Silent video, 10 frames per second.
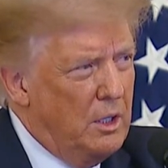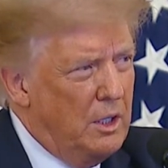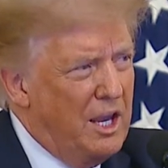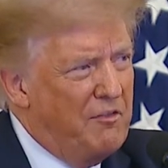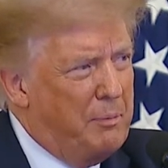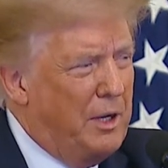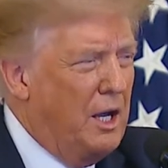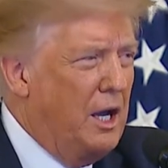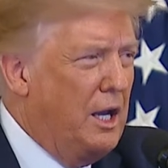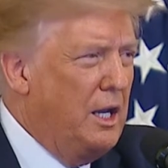The
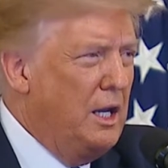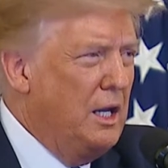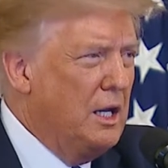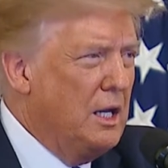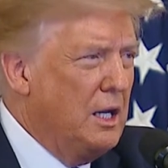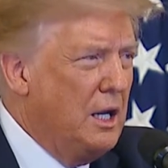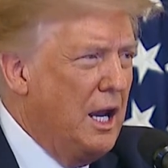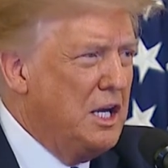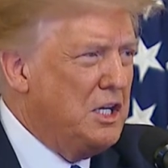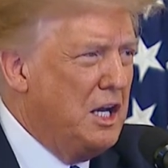FBI,
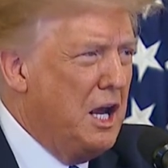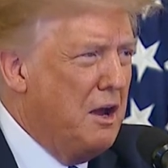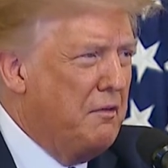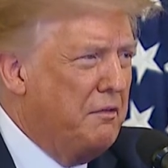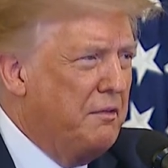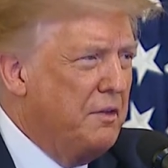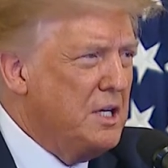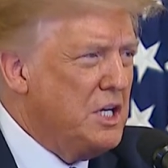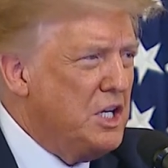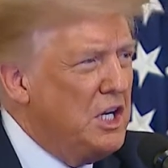ATF,
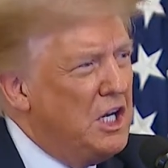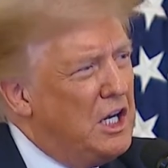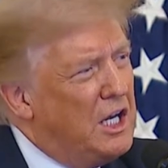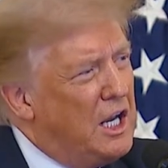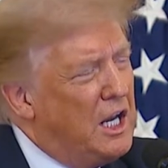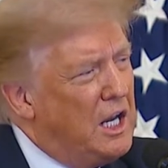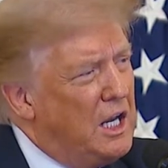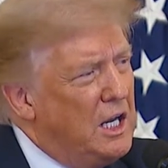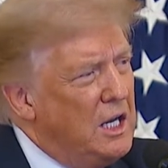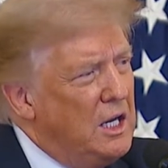
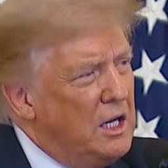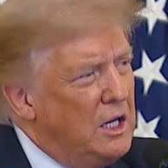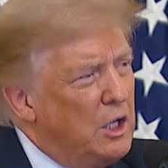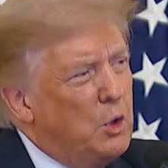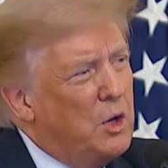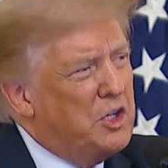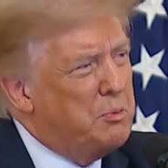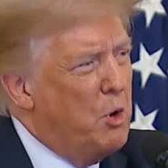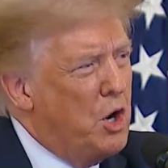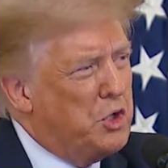DEA,
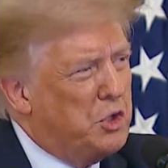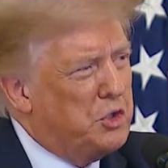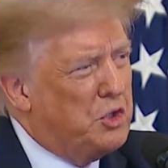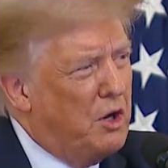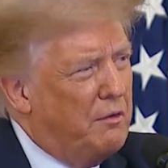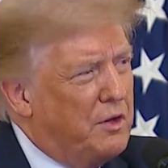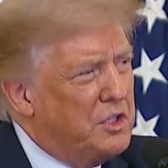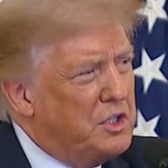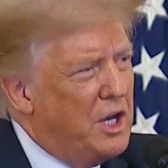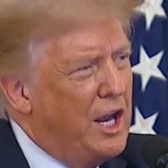U.S. Marshal
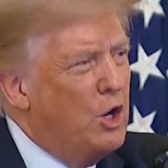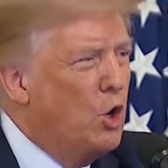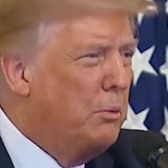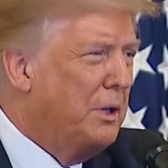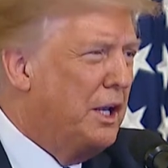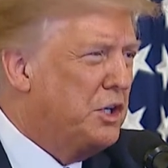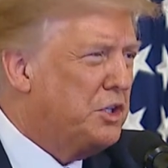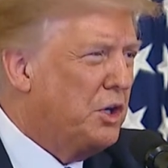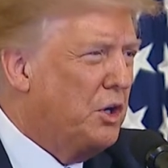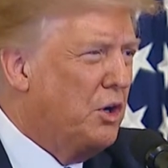Service, and Homeland
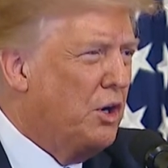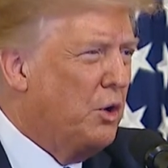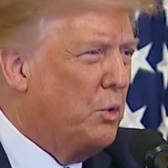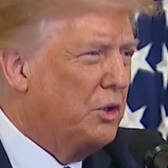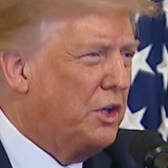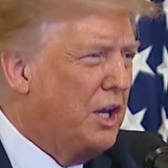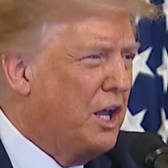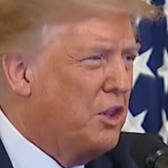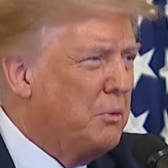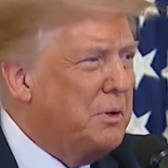Security will
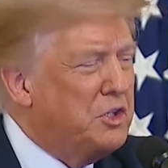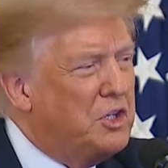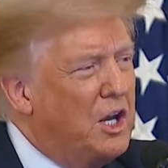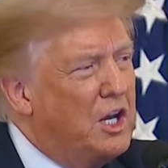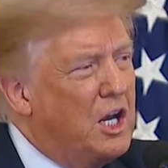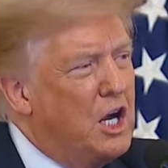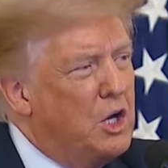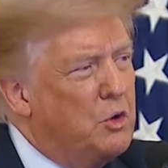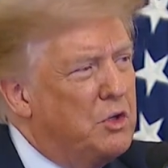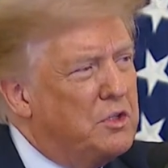together be sending
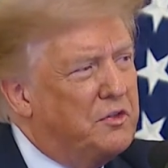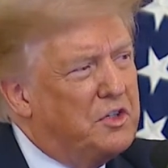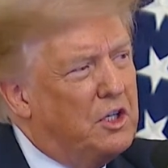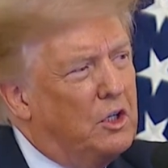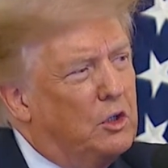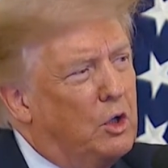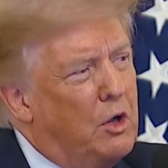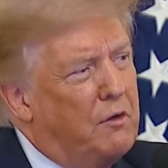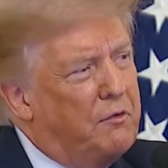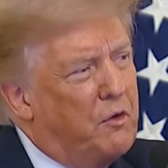hundreds of skilled
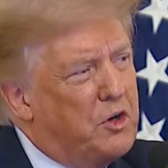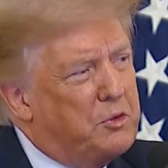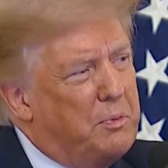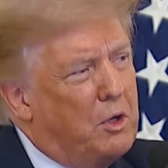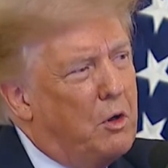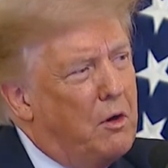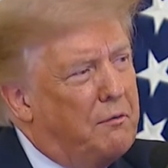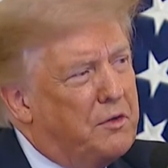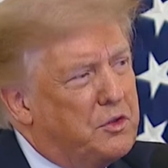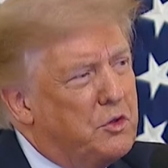law enforcement
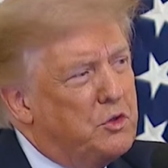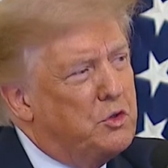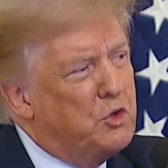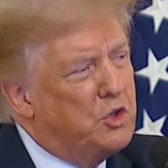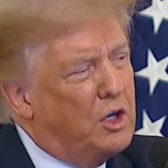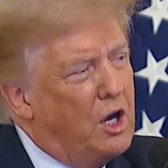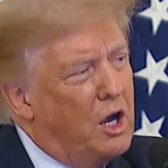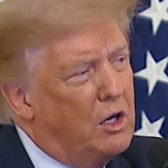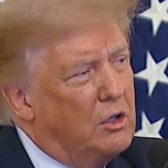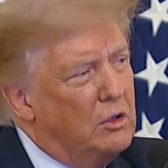officers to
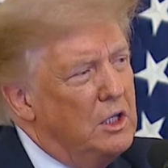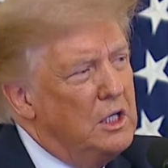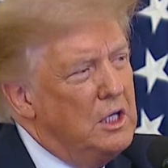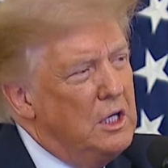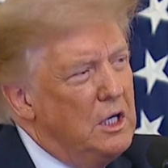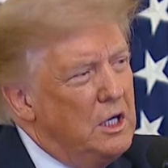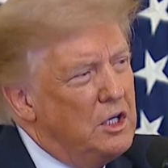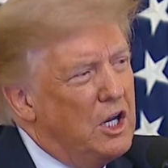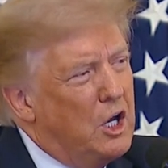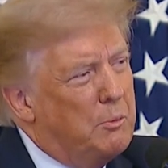Chicago
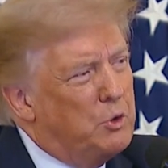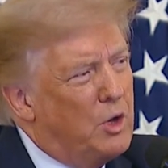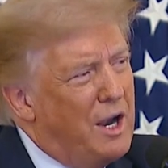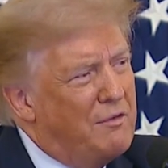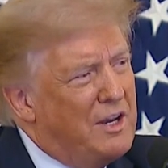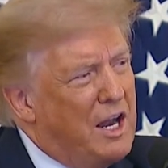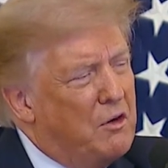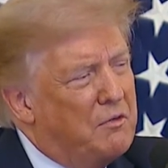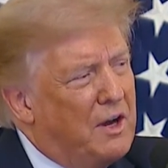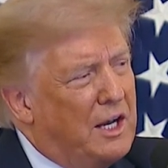to help drive
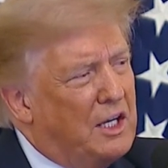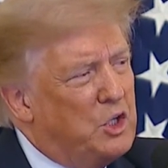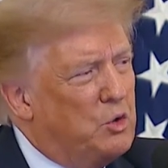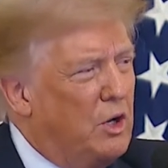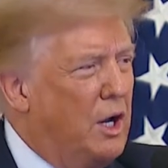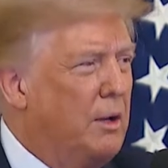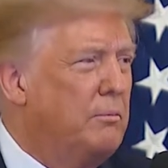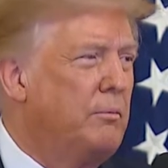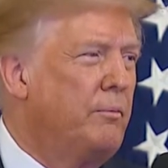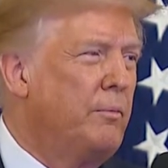down violent crime.